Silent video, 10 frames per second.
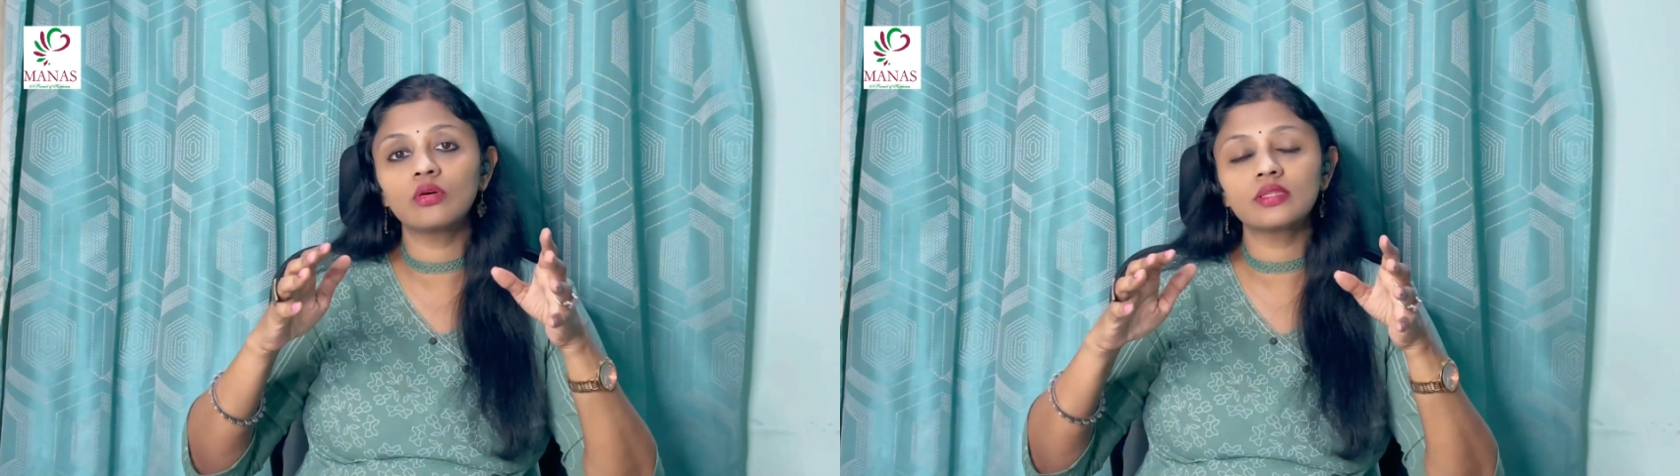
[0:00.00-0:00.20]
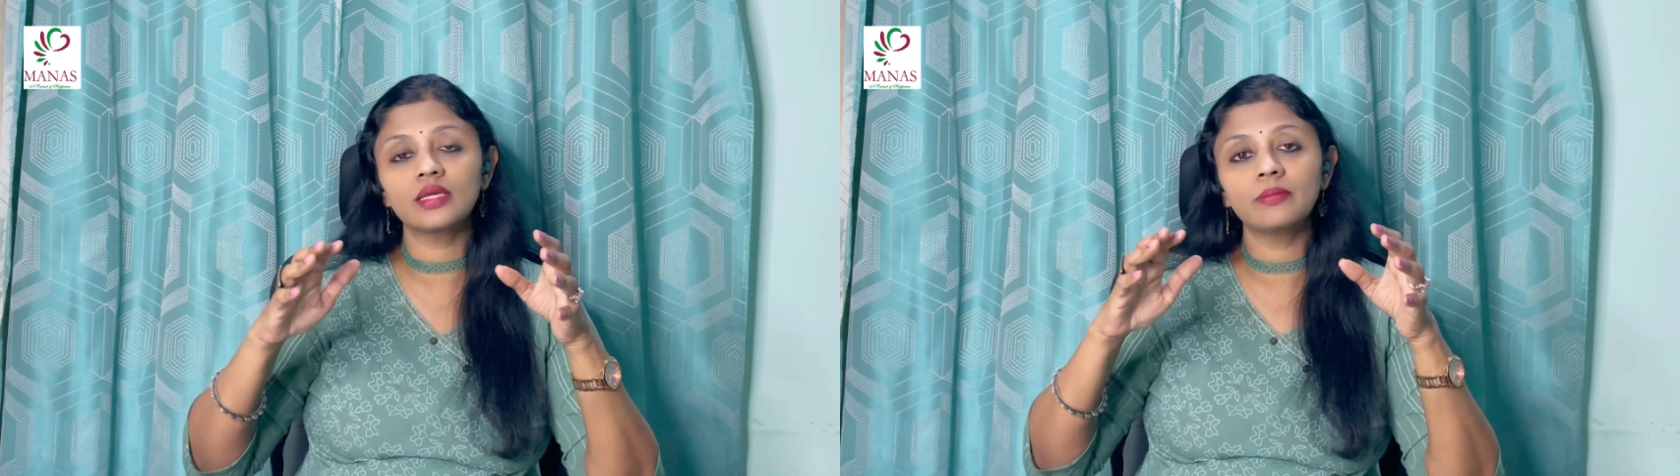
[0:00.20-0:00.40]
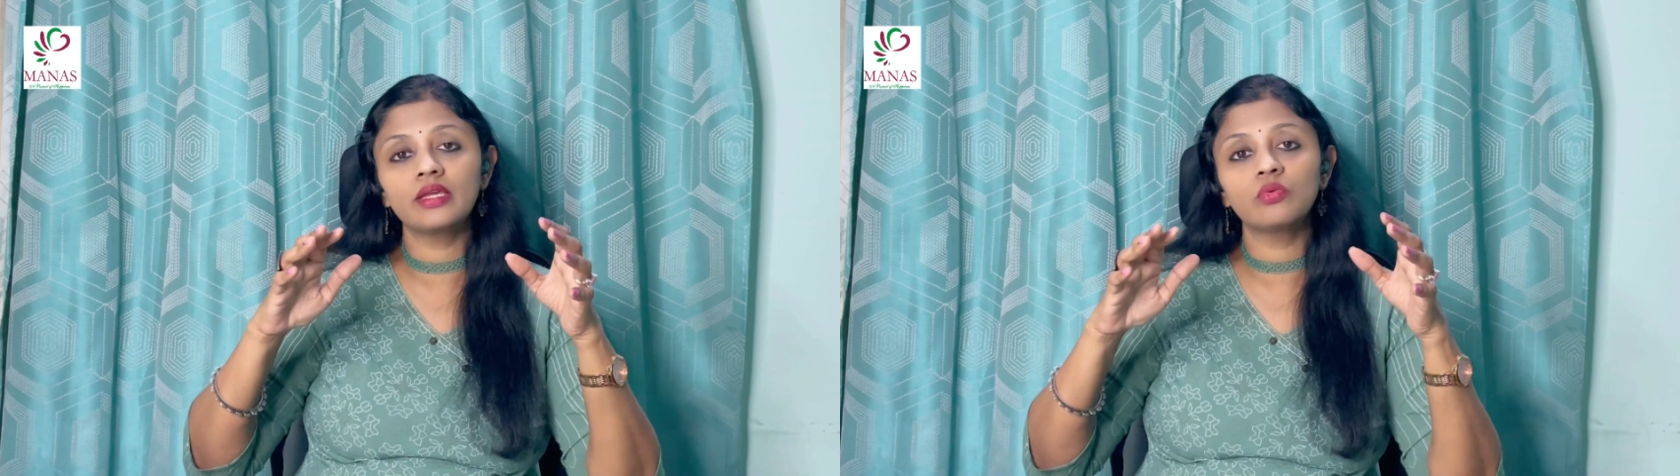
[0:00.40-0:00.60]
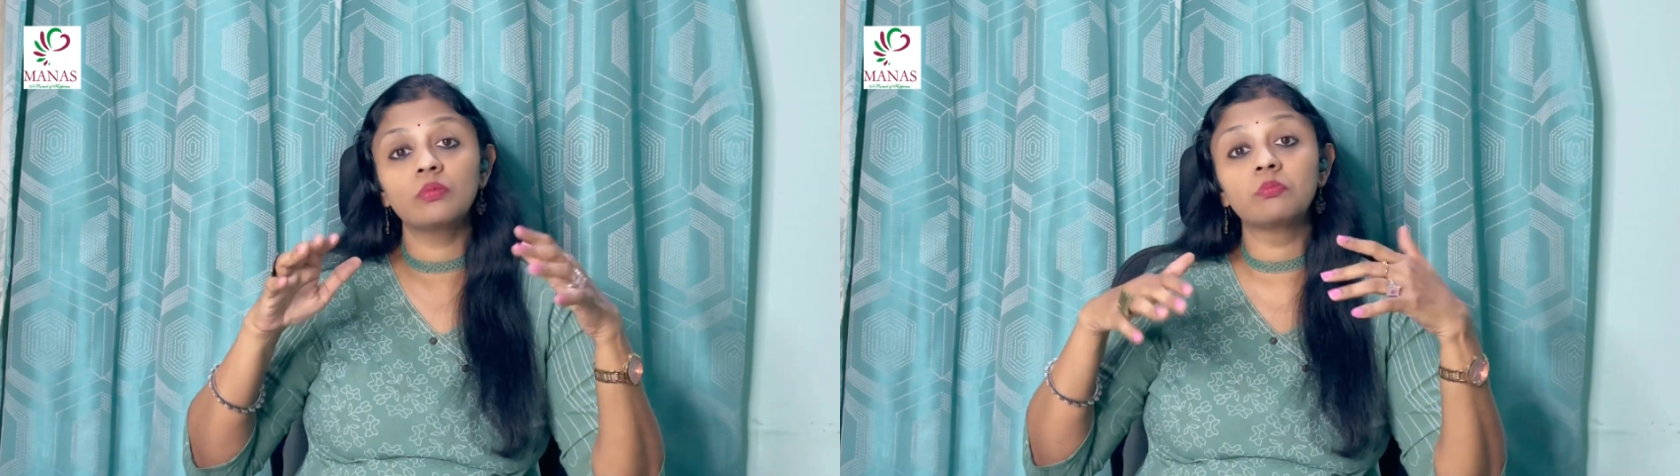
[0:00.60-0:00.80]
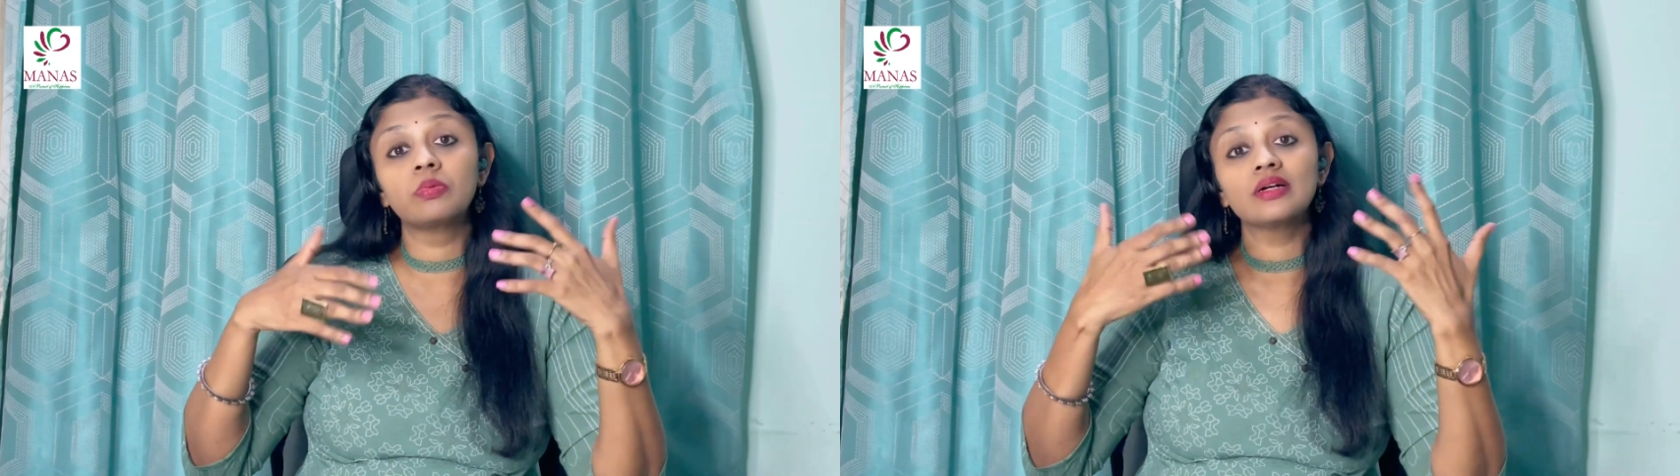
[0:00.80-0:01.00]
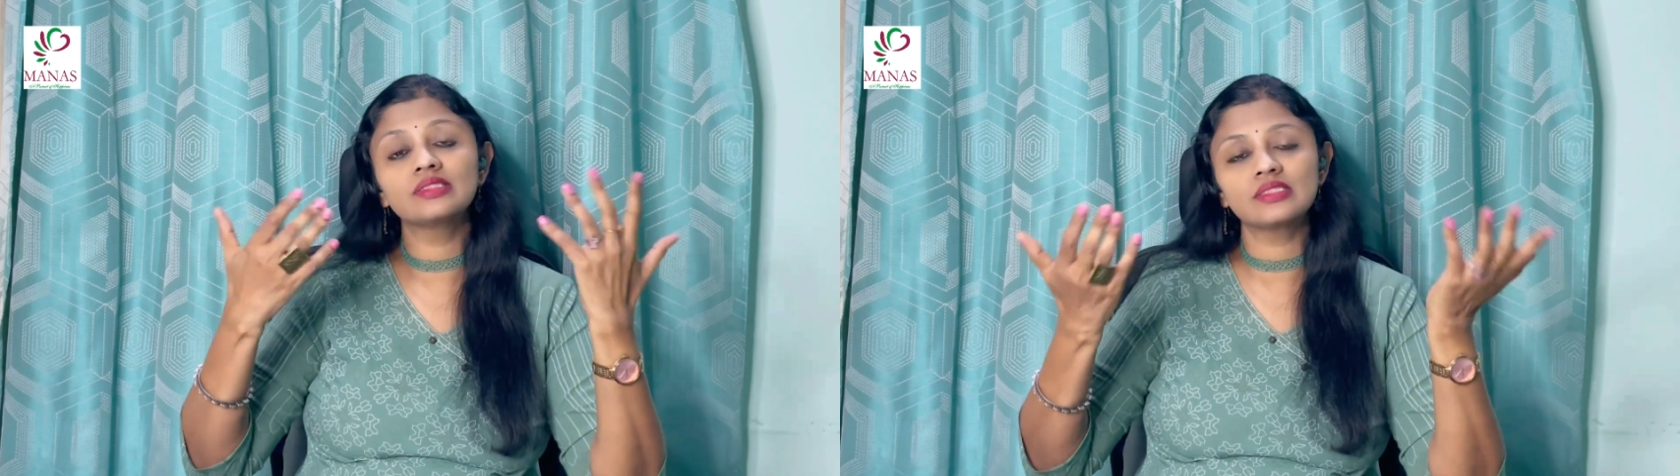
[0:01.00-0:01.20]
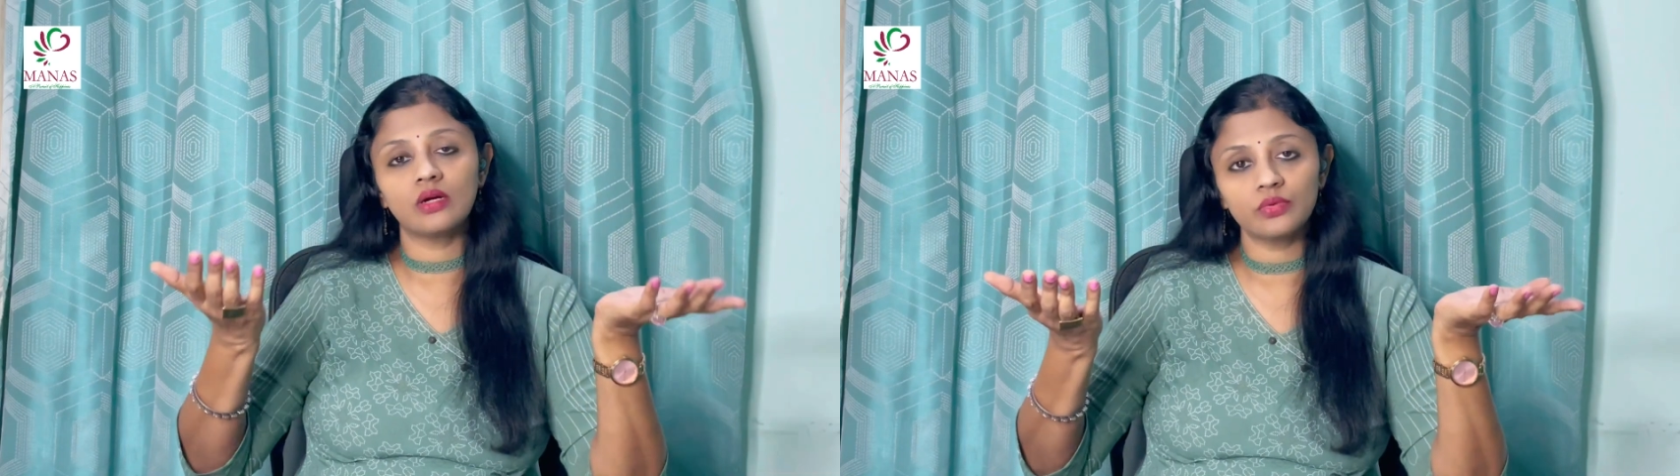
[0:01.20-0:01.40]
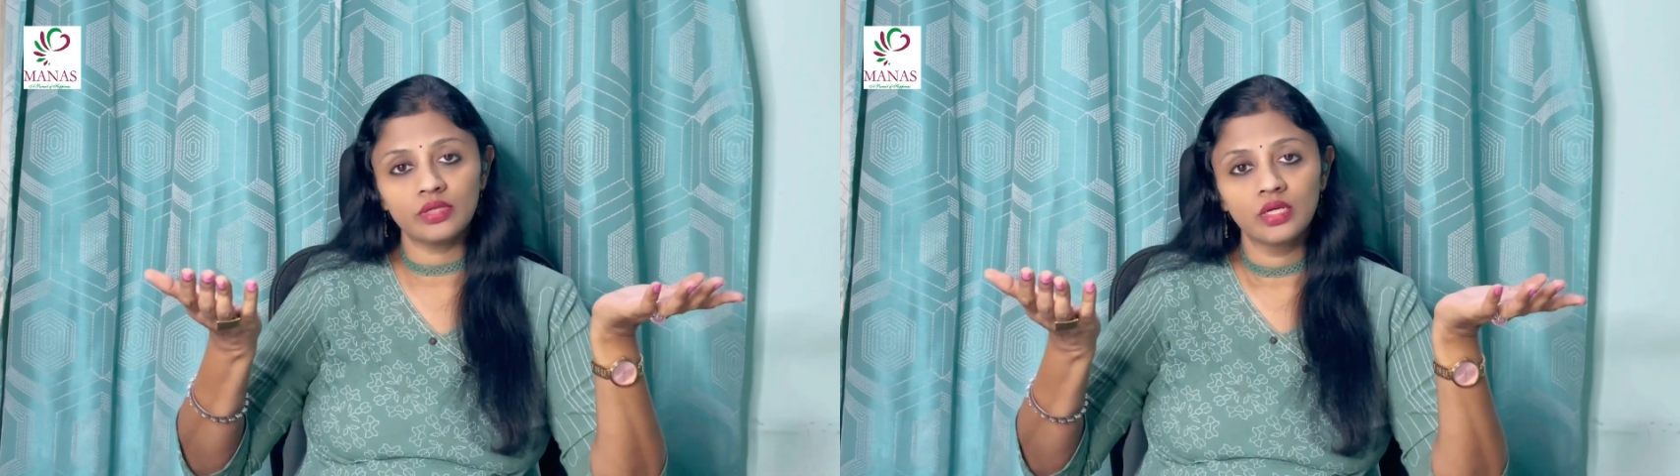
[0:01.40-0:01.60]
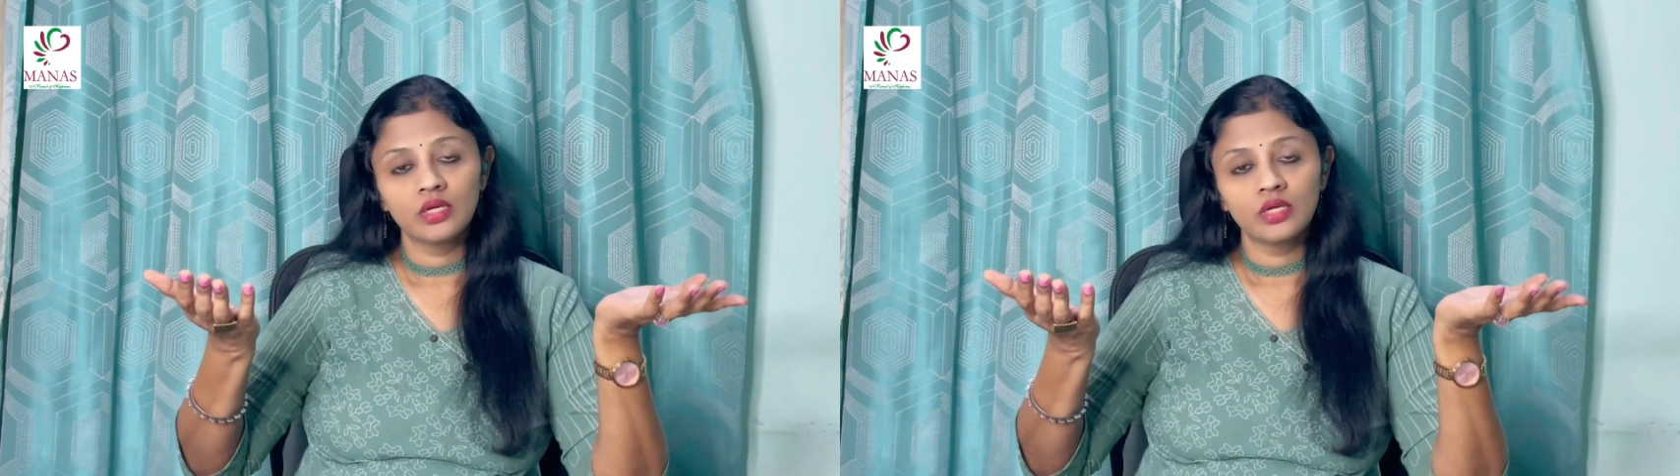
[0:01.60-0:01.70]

or they may even burst out.